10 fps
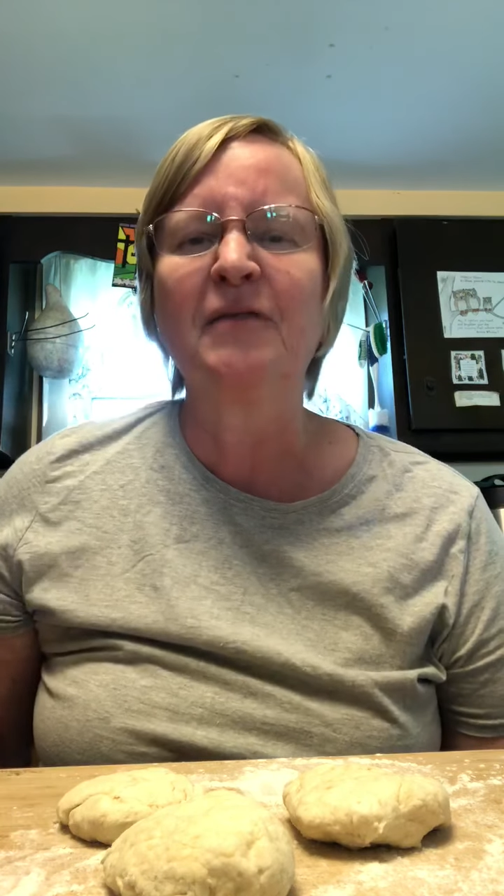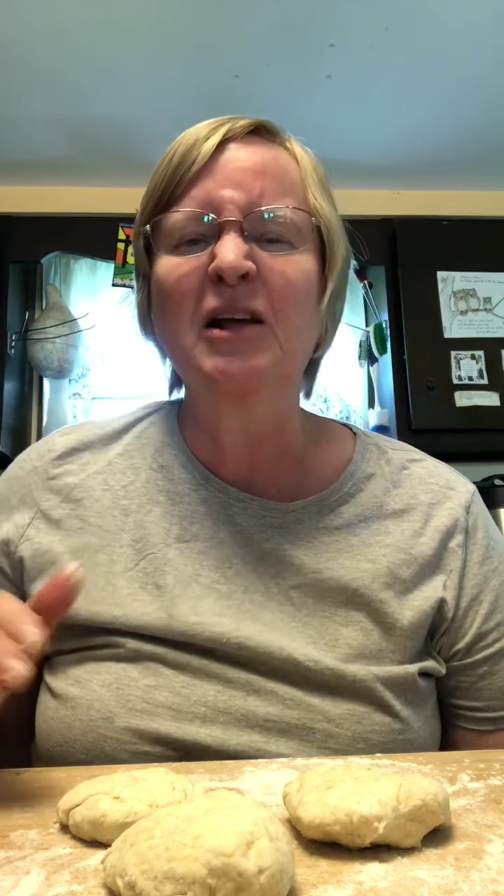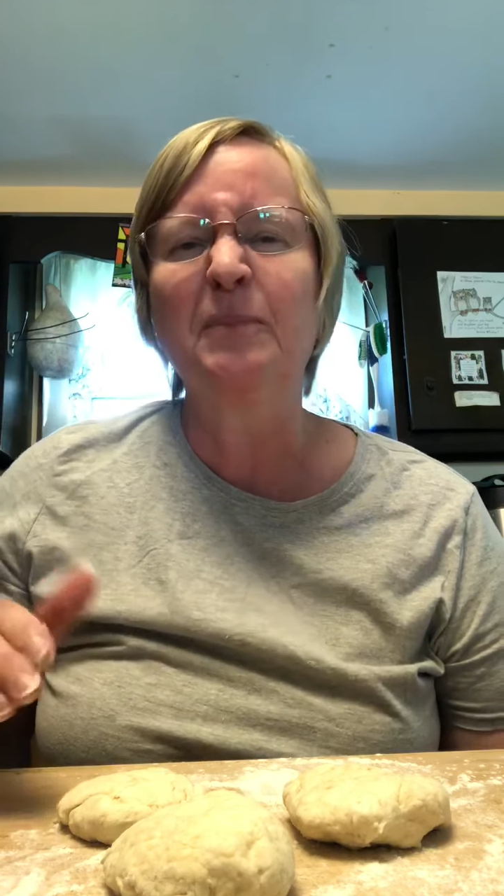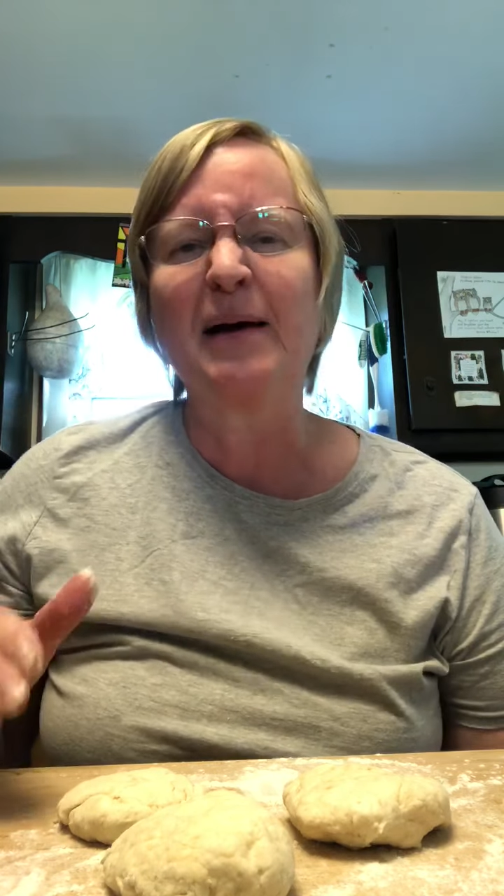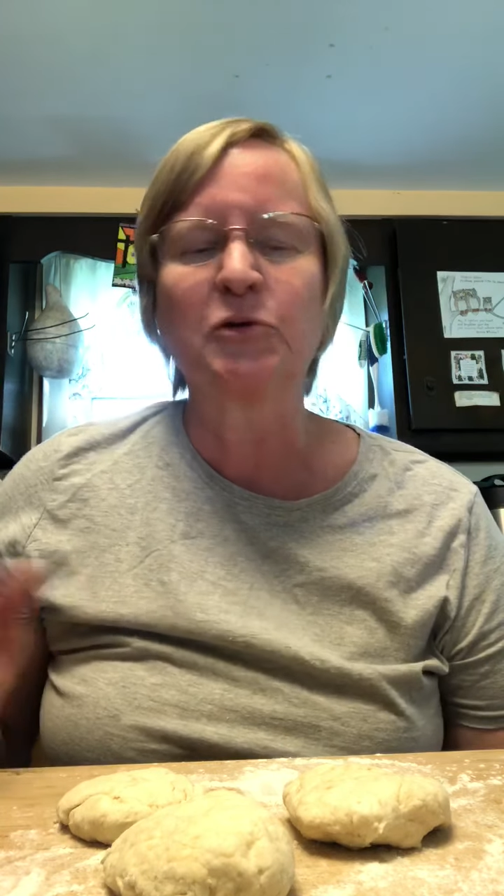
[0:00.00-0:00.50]

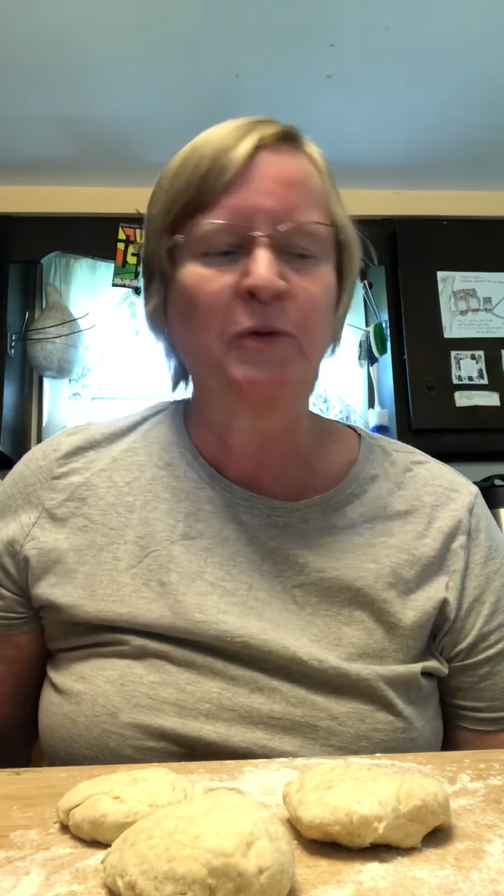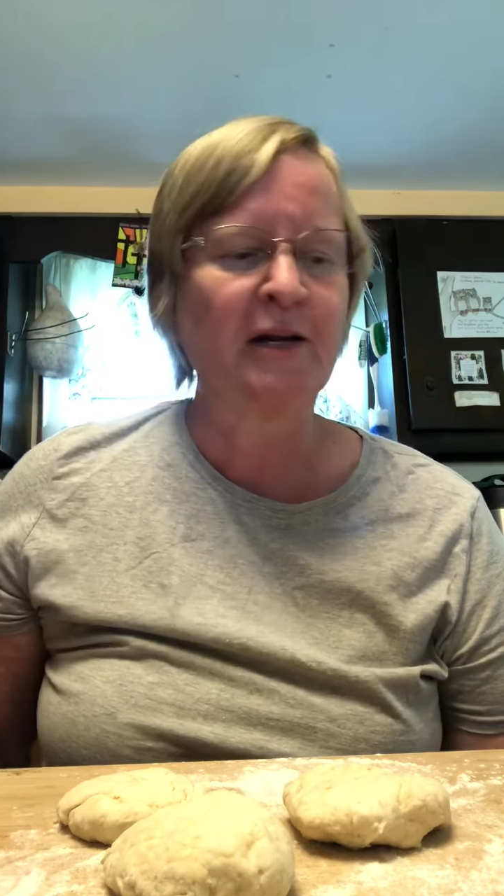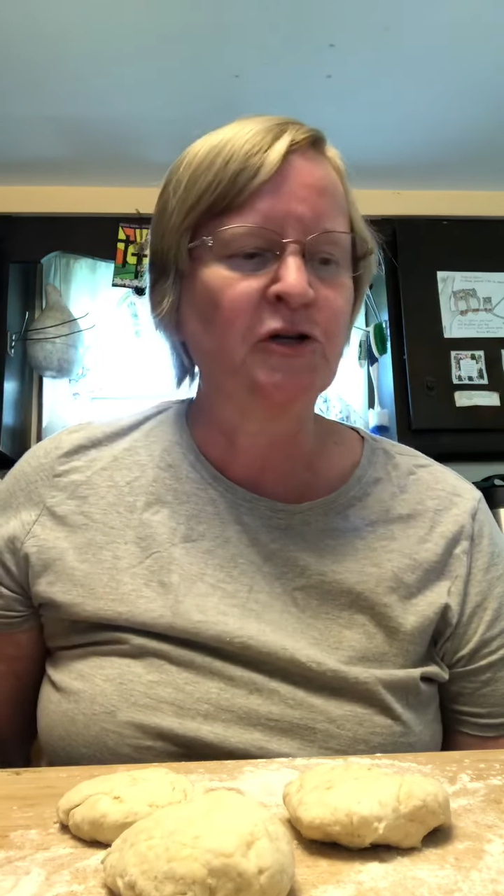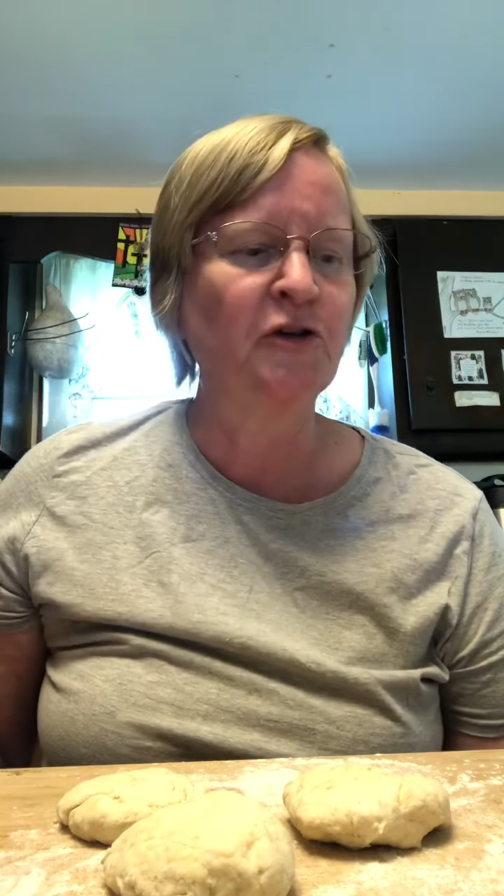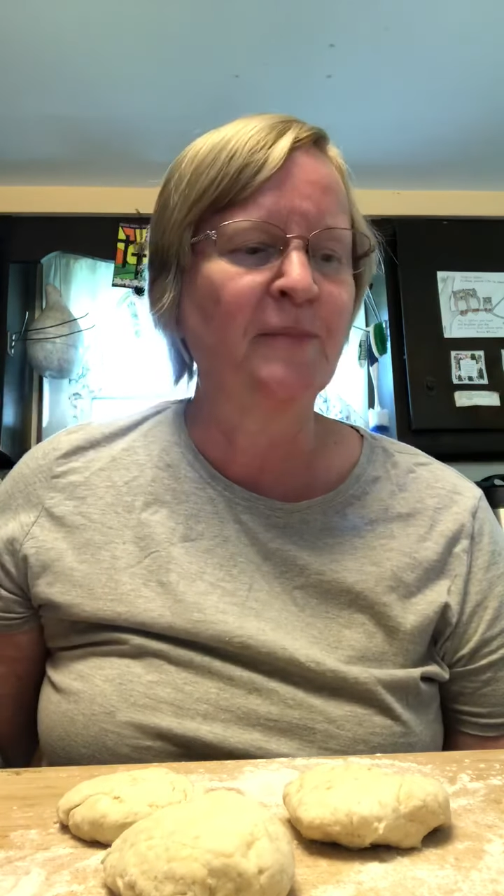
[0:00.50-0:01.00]
about
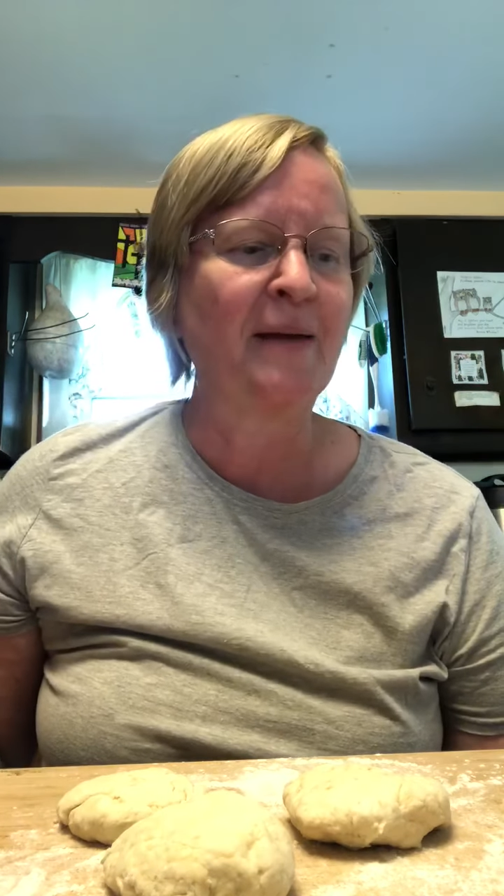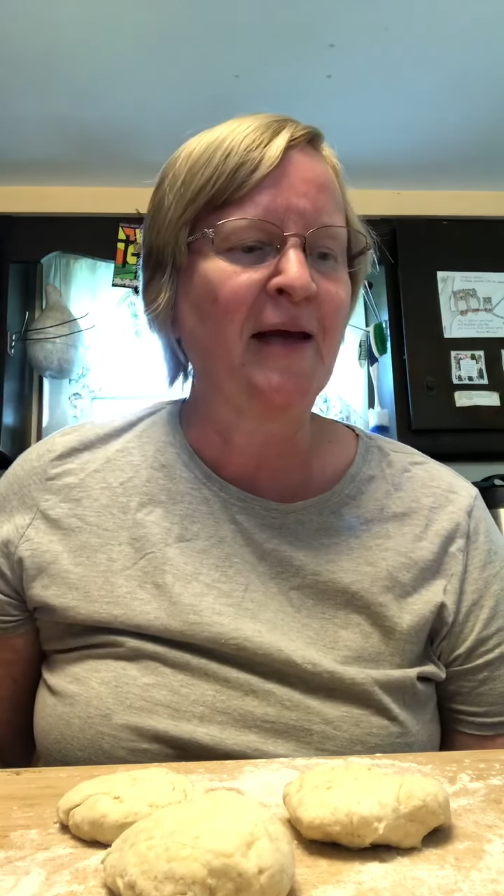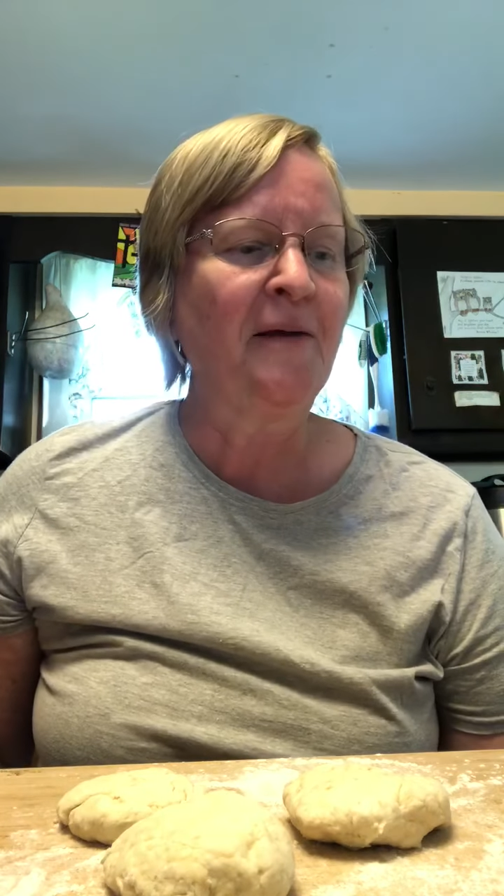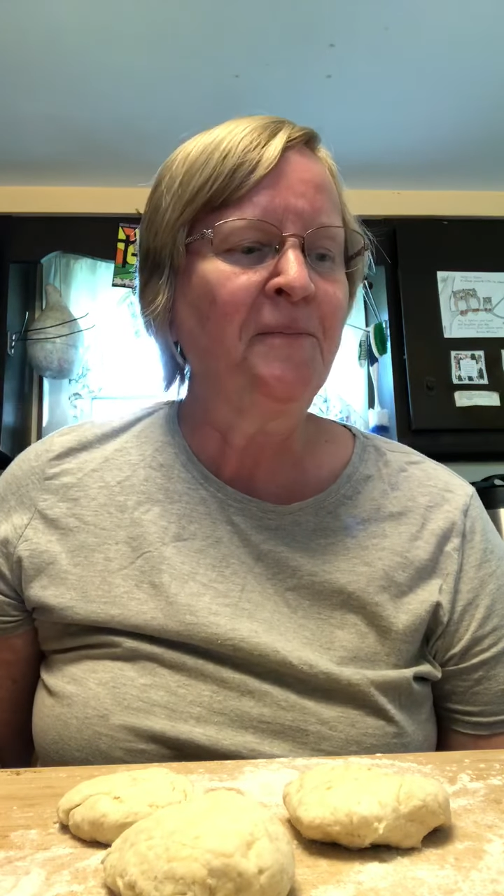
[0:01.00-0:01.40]
22 maybe.